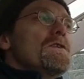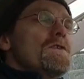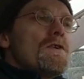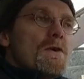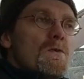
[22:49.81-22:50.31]

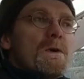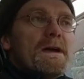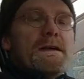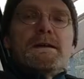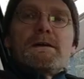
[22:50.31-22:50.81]
no
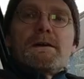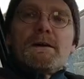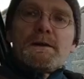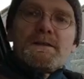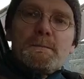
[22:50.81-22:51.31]
way
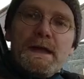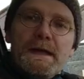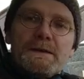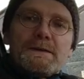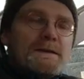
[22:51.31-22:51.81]
on the
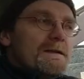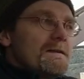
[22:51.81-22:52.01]
planet